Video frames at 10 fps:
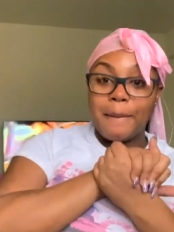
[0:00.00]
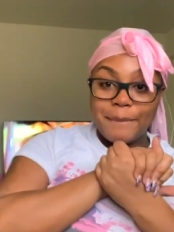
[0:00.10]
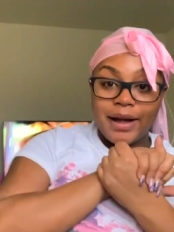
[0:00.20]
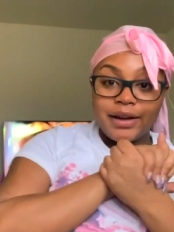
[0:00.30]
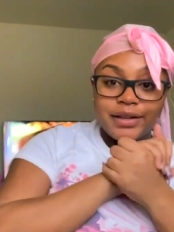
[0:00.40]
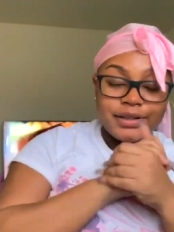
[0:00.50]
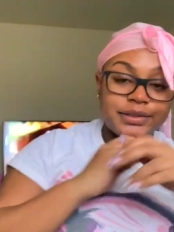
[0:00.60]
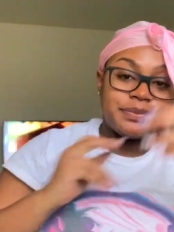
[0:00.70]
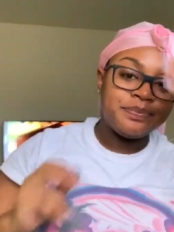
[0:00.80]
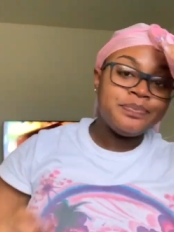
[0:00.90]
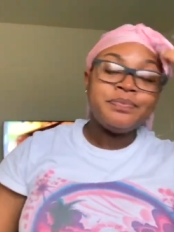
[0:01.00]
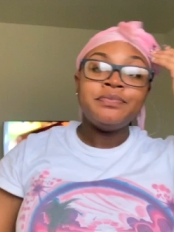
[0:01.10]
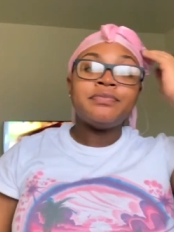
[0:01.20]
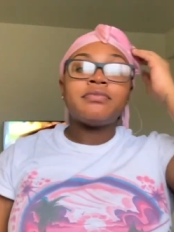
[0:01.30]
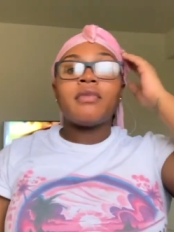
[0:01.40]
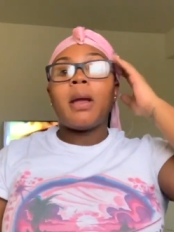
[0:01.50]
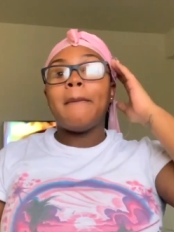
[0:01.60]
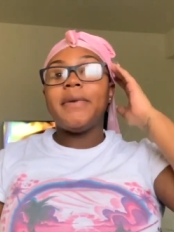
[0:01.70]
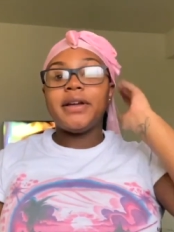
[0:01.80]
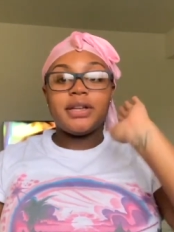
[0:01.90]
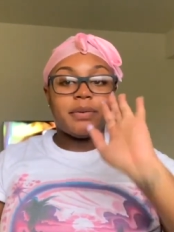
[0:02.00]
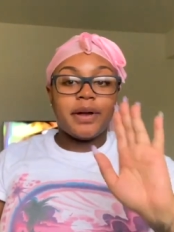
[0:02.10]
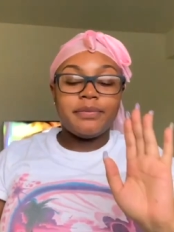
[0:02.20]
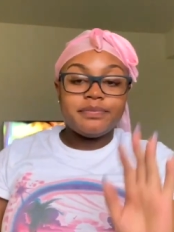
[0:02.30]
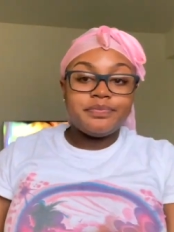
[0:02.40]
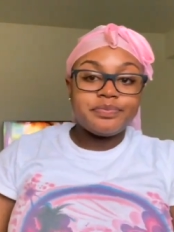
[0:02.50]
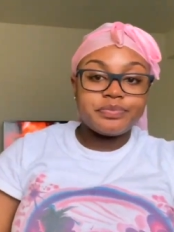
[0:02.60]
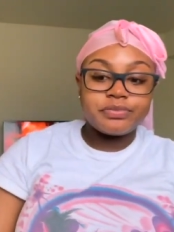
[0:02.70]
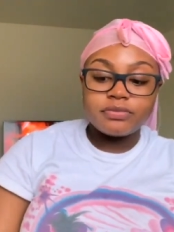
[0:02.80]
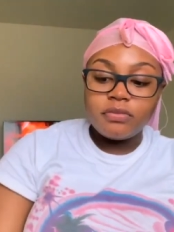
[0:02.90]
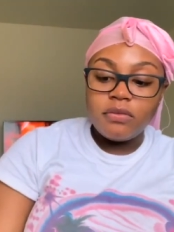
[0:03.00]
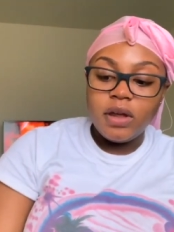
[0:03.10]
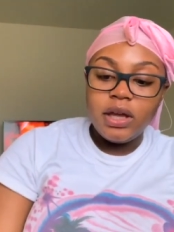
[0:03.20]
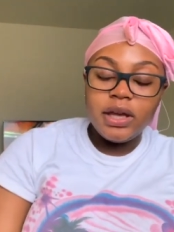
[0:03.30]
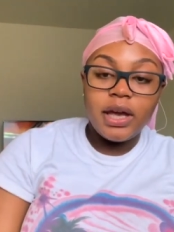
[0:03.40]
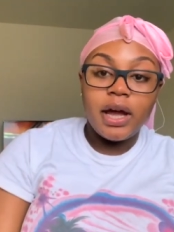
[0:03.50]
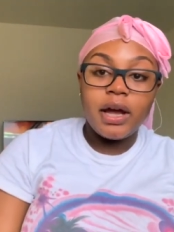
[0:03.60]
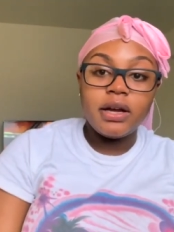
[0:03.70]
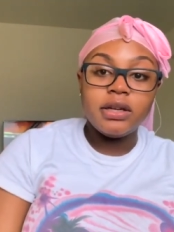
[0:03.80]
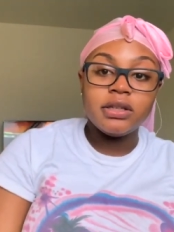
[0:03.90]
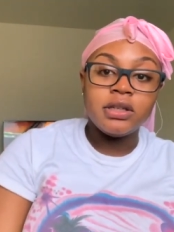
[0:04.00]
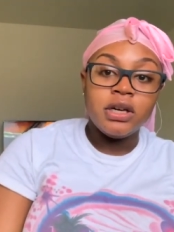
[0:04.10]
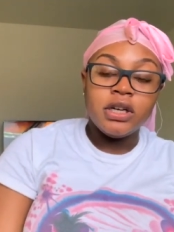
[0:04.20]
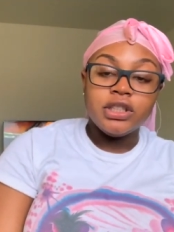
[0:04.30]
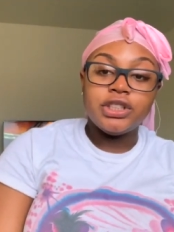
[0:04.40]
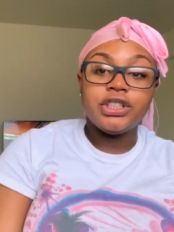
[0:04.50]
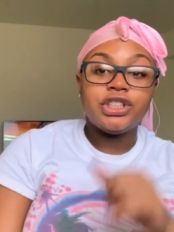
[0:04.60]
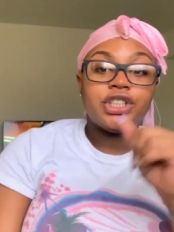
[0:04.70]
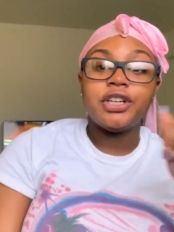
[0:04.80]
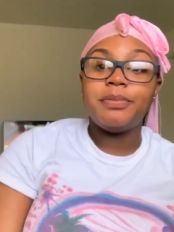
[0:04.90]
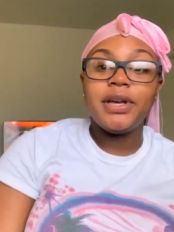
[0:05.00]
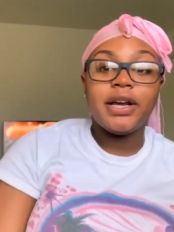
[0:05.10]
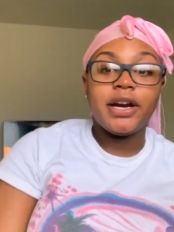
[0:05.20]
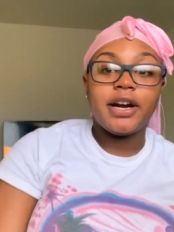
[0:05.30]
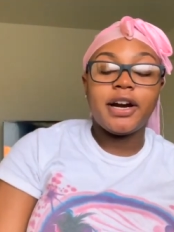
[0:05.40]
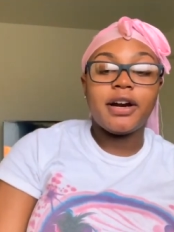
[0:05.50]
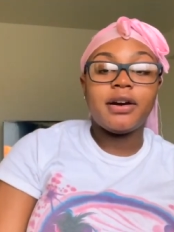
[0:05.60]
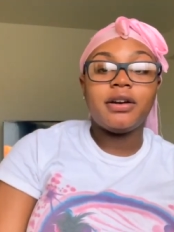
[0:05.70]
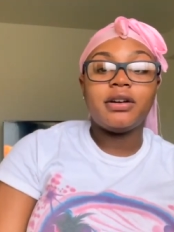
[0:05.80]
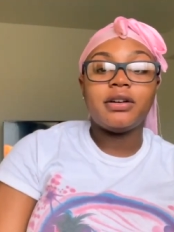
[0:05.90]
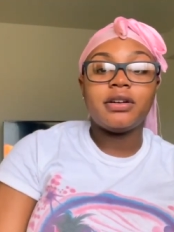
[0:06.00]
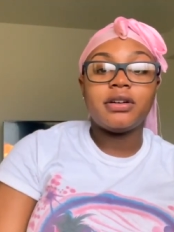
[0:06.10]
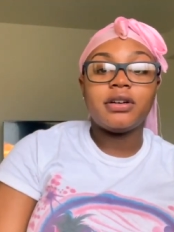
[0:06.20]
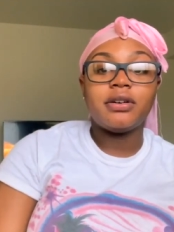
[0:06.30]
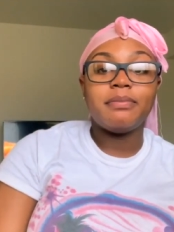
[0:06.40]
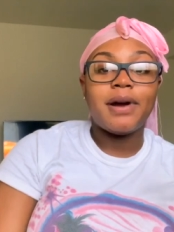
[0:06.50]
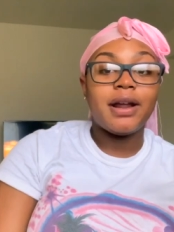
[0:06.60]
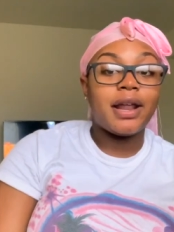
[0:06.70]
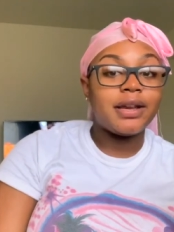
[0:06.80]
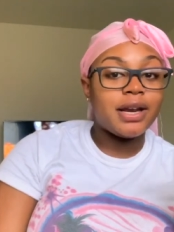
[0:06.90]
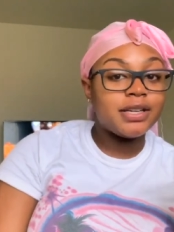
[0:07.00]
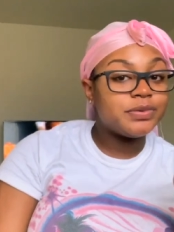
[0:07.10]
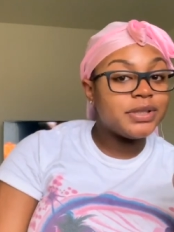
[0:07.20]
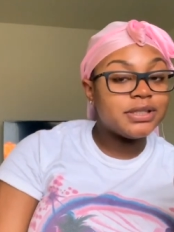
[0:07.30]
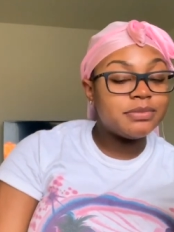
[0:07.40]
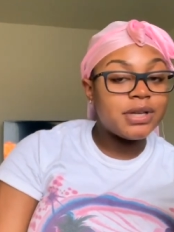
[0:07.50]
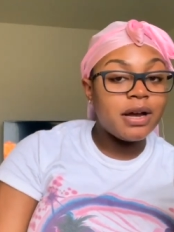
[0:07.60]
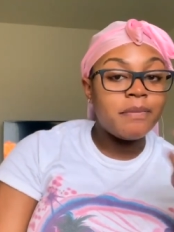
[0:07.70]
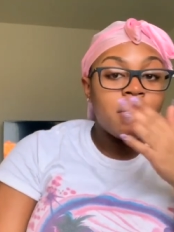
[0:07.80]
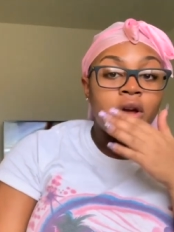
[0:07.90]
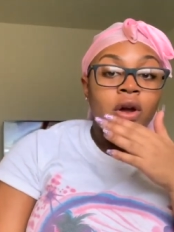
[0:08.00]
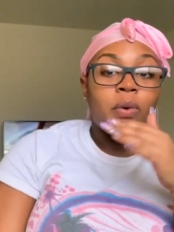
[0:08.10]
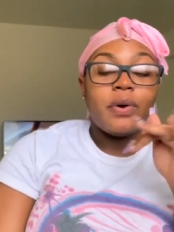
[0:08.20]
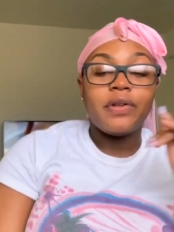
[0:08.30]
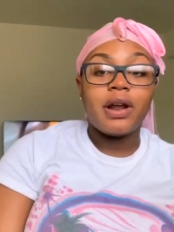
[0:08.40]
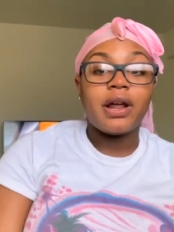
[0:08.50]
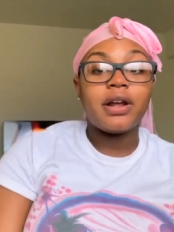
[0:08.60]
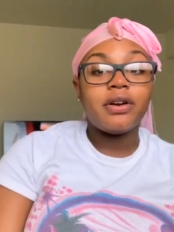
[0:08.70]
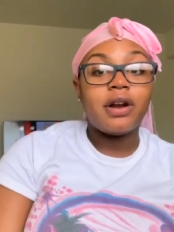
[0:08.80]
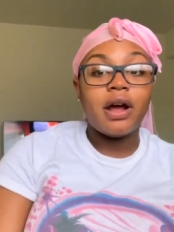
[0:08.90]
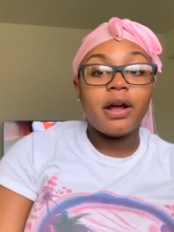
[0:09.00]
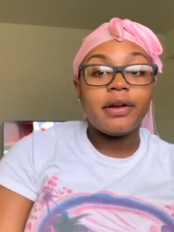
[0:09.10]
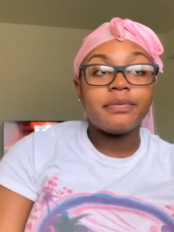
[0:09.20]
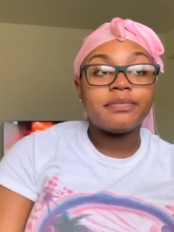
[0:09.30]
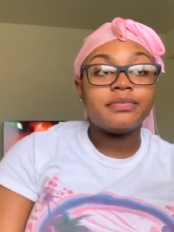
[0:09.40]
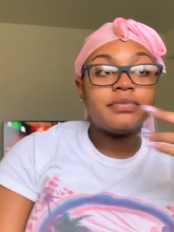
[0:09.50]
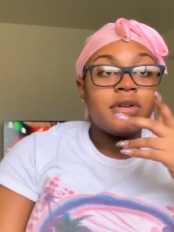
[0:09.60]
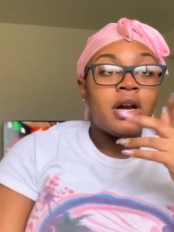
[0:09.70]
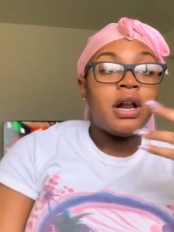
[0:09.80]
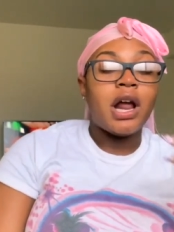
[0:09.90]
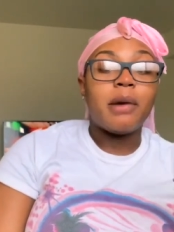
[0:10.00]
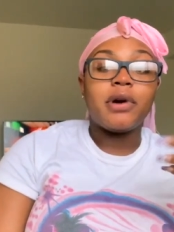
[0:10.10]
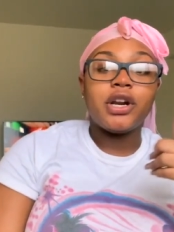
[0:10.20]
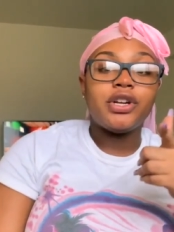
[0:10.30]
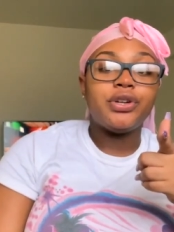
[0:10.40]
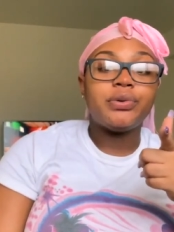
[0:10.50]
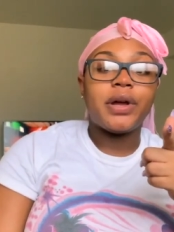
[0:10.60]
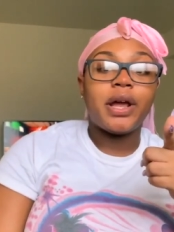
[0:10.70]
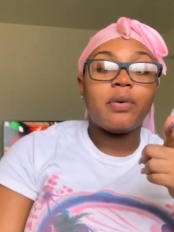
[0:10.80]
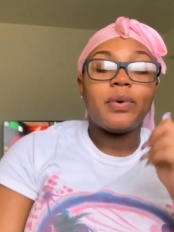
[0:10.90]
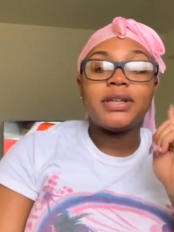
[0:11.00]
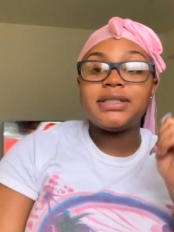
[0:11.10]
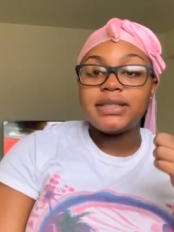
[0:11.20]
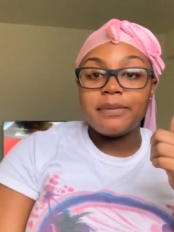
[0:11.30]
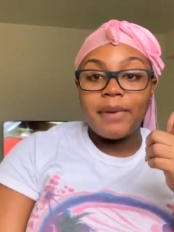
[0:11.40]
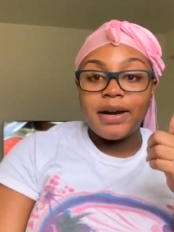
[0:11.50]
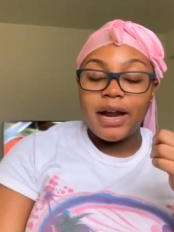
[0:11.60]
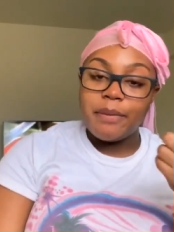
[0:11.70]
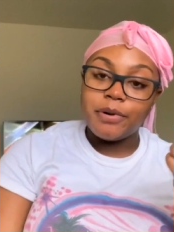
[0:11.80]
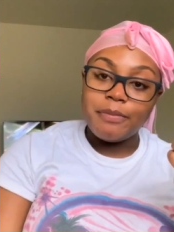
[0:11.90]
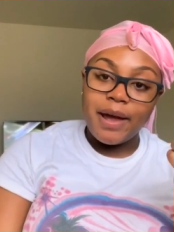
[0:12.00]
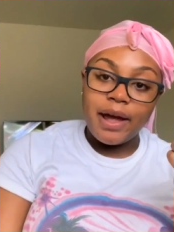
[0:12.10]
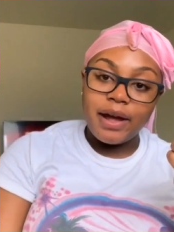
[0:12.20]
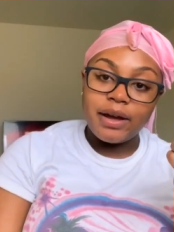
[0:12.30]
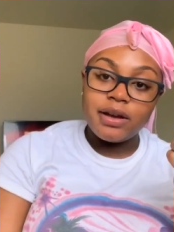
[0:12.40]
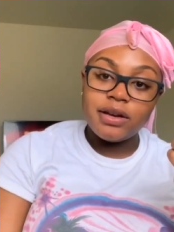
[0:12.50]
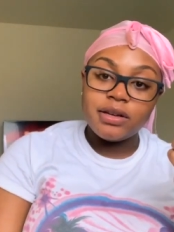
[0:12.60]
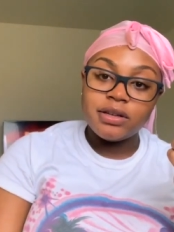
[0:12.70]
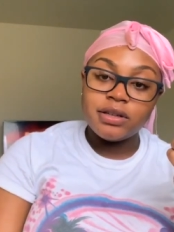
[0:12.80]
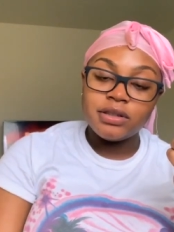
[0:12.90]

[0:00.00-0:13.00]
I'm back. But anyway, yeah, she should be here by like next week sometime, whether I like it or not. I'm gonna do a what's in my diaper bag.